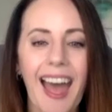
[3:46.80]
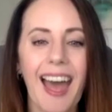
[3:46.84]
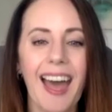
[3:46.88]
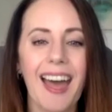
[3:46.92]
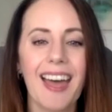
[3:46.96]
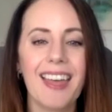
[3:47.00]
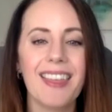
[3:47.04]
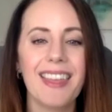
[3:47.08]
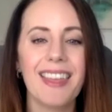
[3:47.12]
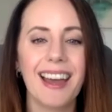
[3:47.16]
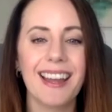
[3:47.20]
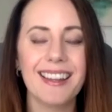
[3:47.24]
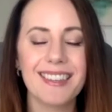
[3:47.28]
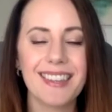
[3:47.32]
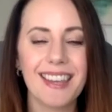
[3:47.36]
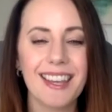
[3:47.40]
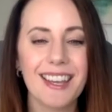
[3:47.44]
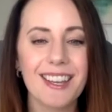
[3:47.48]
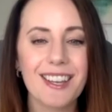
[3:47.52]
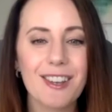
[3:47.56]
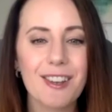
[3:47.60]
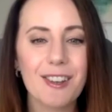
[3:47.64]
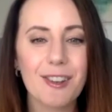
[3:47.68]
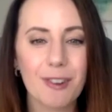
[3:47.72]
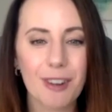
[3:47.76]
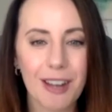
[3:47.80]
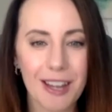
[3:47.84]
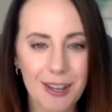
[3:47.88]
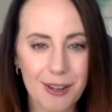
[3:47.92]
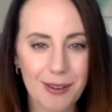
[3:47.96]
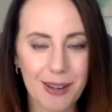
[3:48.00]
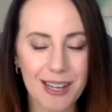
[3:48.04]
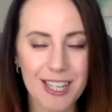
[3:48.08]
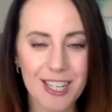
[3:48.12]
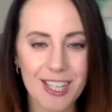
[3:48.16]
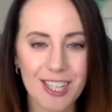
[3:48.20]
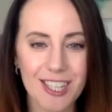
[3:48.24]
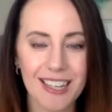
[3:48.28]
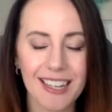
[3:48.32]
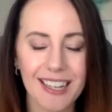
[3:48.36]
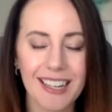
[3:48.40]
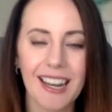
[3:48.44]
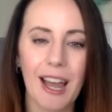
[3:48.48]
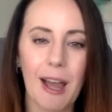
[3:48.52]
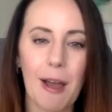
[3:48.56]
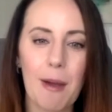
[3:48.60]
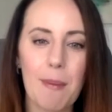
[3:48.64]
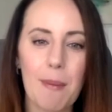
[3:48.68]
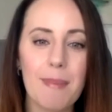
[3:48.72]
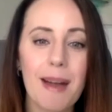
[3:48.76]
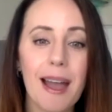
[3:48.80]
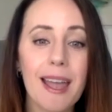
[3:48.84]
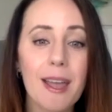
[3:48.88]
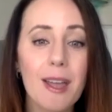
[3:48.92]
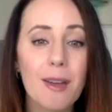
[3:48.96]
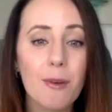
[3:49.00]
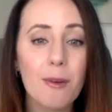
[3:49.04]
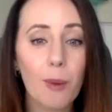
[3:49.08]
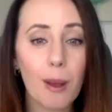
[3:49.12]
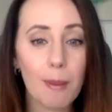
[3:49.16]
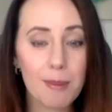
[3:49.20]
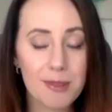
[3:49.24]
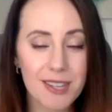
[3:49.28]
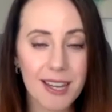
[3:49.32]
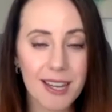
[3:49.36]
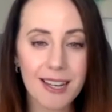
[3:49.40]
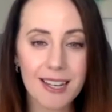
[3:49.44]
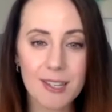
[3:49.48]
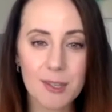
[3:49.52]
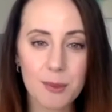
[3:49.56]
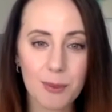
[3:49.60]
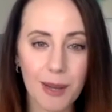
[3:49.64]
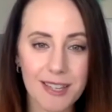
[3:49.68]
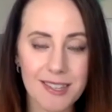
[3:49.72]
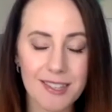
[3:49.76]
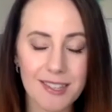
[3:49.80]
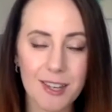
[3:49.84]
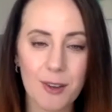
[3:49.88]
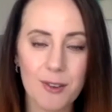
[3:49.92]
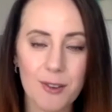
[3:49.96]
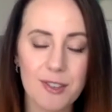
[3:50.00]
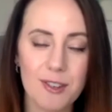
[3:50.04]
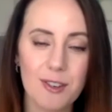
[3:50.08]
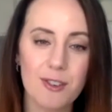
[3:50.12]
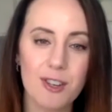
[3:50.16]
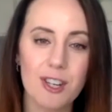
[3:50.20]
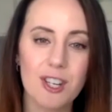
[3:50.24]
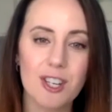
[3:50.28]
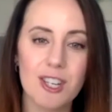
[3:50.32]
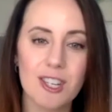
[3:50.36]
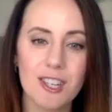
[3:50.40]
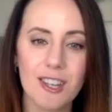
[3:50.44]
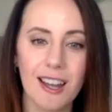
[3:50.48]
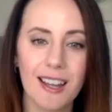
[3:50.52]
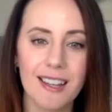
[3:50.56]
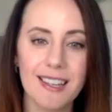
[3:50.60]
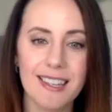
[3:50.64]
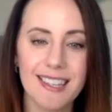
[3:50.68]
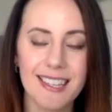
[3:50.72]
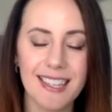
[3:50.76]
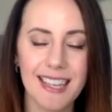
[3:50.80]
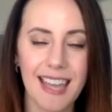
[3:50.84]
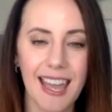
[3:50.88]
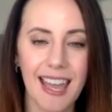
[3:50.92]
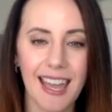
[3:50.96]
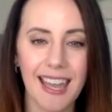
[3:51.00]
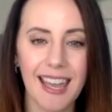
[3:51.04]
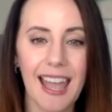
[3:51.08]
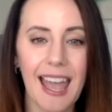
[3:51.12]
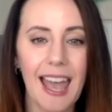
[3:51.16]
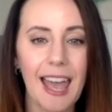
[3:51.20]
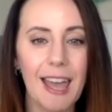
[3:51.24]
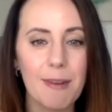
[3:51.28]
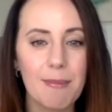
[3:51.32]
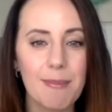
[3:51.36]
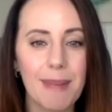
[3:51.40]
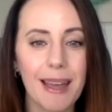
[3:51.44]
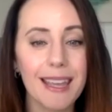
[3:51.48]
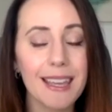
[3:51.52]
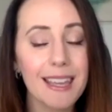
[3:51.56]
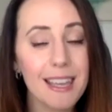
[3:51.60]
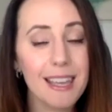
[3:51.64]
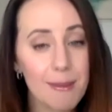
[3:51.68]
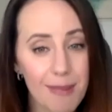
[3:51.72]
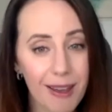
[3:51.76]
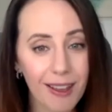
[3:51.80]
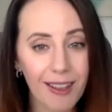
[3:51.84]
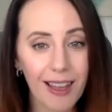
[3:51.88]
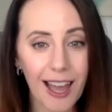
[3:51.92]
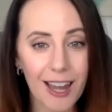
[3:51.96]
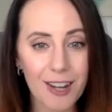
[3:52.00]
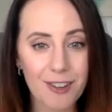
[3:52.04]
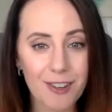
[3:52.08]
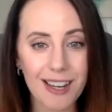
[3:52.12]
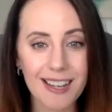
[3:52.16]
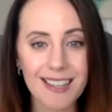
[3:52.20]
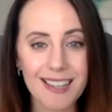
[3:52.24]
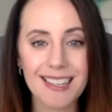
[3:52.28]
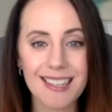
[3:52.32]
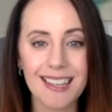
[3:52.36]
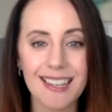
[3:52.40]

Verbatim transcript: That's a great question. My website is westcoastnutrition.ca and my email address